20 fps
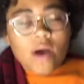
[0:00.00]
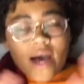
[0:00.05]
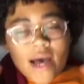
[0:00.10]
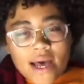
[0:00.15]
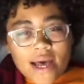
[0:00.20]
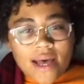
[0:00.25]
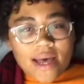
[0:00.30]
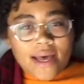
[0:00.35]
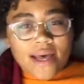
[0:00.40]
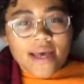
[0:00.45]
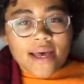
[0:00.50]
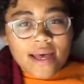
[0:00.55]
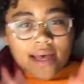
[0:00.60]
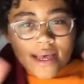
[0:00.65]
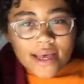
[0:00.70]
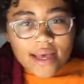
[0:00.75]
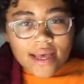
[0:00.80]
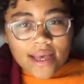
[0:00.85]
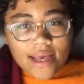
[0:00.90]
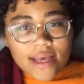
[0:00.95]

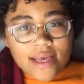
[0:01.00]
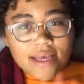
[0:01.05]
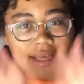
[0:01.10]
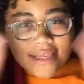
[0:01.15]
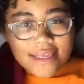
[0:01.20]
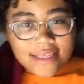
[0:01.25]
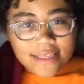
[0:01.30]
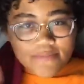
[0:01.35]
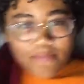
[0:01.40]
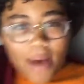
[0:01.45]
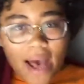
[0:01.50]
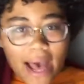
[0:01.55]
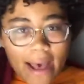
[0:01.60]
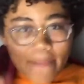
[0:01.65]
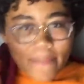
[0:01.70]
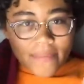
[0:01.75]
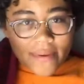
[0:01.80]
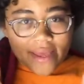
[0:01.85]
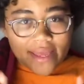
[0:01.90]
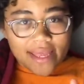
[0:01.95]
was
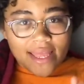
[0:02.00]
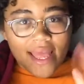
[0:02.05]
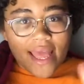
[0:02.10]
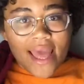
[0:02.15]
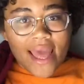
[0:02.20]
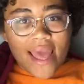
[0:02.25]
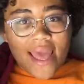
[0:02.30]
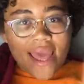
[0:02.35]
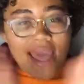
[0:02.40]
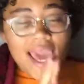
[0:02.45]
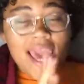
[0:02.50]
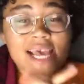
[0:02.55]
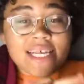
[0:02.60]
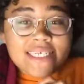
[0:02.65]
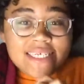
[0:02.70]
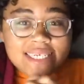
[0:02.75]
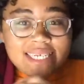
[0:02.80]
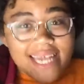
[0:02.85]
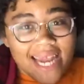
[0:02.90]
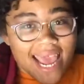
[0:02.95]
popping?
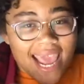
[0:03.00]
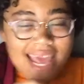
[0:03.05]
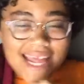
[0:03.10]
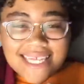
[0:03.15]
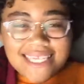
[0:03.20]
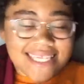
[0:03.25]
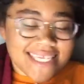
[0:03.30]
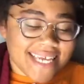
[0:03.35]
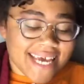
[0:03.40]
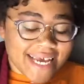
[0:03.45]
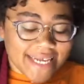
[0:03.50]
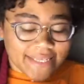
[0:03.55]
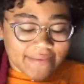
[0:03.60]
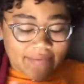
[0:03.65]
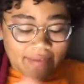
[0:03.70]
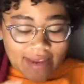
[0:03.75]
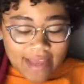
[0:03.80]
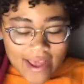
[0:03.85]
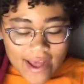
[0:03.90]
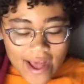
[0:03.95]
It's today. In today's
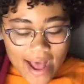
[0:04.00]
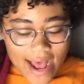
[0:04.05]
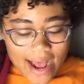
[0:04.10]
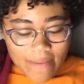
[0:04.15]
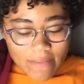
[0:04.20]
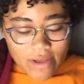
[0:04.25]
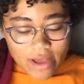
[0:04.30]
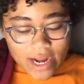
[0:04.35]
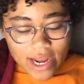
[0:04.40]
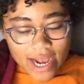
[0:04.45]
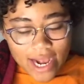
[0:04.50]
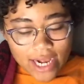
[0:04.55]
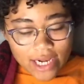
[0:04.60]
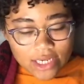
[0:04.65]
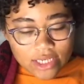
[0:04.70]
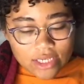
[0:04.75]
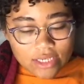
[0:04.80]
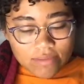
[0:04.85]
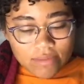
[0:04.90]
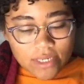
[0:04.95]
video, I'm gonna
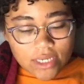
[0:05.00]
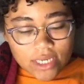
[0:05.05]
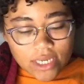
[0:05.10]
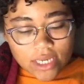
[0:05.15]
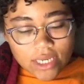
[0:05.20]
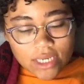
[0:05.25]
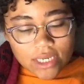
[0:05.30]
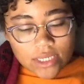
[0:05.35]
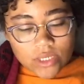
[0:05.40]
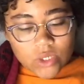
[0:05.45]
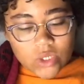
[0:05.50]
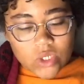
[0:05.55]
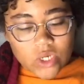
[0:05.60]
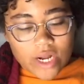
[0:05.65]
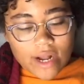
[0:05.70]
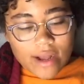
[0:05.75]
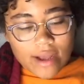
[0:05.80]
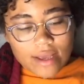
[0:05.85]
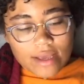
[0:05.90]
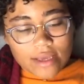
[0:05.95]
actually be
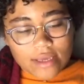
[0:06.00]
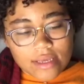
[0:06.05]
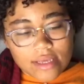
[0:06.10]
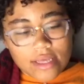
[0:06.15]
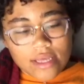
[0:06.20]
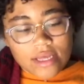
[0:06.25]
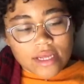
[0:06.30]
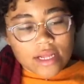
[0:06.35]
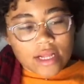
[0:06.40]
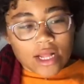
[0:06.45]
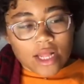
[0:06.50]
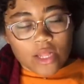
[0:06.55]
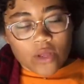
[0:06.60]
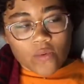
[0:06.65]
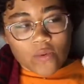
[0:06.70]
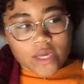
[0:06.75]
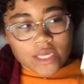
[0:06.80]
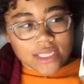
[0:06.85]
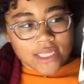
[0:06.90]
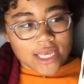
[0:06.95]
trying
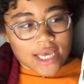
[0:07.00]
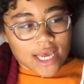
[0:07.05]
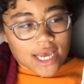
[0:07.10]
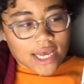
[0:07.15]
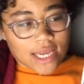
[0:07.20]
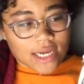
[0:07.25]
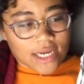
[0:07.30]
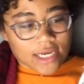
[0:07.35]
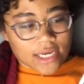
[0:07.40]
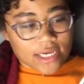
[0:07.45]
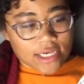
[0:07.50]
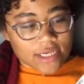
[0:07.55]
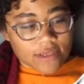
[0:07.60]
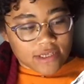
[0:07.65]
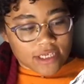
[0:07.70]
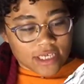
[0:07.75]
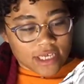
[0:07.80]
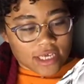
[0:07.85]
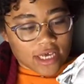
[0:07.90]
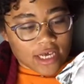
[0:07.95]
Louisiana
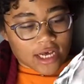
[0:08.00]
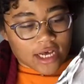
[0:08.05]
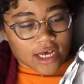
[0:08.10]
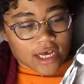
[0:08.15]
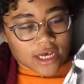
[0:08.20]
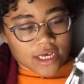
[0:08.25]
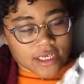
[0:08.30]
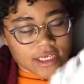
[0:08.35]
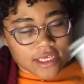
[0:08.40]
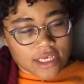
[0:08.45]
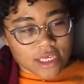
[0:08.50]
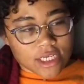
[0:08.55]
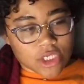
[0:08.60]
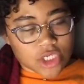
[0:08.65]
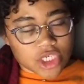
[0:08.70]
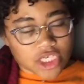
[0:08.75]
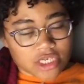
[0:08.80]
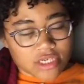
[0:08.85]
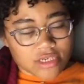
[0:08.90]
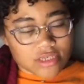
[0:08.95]
uh,
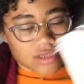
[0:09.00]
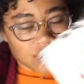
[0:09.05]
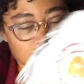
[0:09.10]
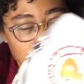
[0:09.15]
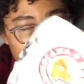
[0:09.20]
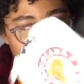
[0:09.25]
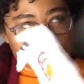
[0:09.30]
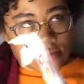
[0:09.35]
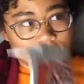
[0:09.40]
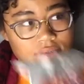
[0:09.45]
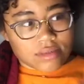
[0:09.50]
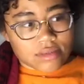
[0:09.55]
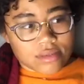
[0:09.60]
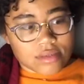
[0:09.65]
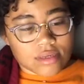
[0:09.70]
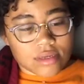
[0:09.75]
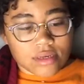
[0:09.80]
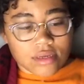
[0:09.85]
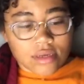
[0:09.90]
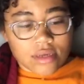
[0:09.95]
kitchen
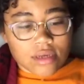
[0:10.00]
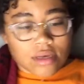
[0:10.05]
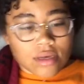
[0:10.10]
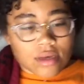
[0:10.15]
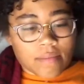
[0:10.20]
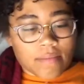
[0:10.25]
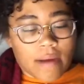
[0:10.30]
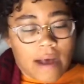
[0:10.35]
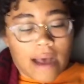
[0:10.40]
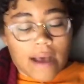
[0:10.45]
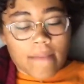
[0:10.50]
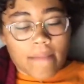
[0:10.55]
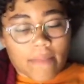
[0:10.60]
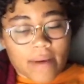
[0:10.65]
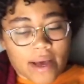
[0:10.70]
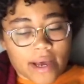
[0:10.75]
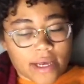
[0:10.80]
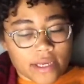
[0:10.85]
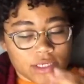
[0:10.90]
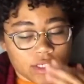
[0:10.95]

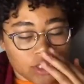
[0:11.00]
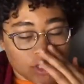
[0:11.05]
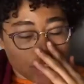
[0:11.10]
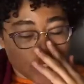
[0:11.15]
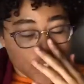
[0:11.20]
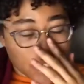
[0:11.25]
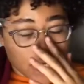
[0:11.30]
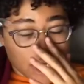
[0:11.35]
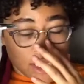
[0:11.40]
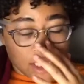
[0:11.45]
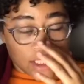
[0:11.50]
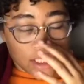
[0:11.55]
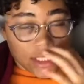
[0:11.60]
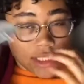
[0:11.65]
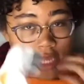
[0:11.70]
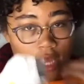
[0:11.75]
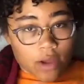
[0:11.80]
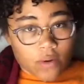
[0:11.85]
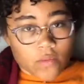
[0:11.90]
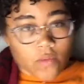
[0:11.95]
Popeye's chicken
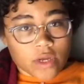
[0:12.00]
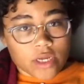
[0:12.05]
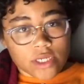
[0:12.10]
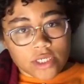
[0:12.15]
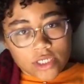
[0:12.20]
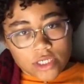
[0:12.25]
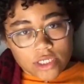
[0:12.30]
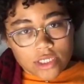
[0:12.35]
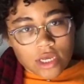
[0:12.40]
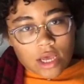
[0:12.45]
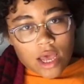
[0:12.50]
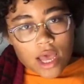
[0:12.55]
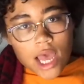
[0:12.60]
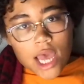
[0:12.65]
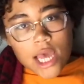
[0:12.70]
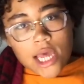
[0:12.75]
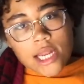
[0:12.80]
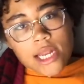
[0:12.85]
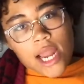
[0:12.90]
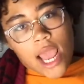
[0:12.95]
sandwich.
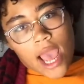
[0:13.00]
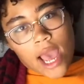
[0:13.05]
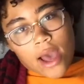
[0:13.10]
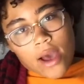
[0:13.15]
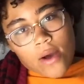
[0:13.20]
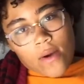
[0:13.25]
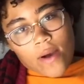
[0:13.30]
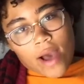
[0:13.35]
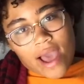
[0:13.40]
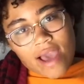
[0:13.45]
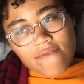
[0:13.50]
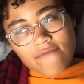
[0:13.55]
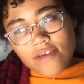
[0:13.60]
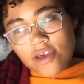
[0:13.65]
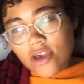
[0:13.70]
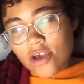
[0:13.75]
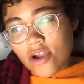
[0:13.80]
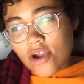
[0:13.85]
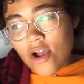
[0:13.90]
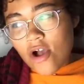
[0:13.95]
Now I've
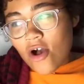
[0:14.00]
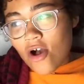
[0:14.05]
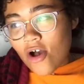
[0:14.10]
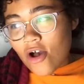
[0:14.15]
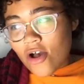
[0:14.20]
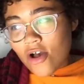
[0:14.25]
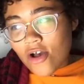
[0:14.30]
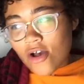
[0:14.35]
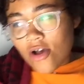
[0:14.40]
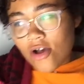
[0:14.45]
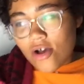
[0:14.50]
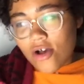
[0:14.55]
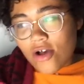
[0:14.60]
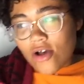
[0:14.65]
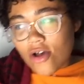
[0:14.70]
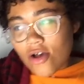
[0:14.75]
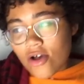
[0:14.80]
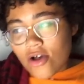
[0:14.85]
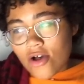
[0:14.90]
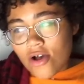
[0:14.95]
heard
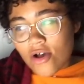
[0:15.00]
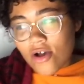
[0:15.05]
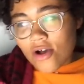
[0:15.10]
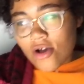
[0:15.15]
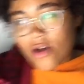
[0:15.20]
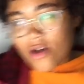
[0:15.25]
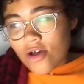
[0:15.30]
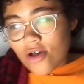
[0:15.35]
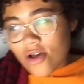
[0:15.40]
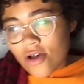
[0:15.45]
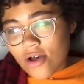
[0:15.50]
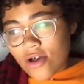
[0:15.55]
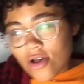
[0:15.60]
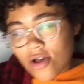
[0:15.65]
all